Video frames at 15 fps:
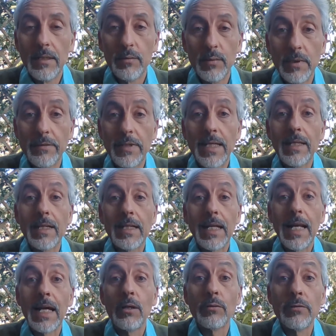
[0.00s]
We say the
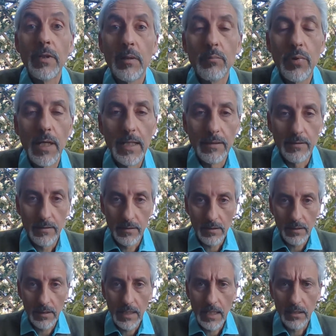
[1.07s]
clouds are bright, the
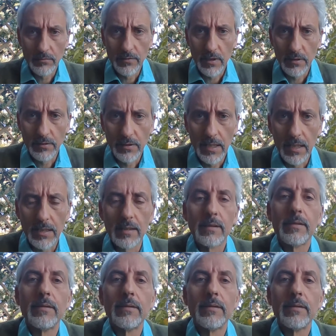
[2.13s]
clouds are dark.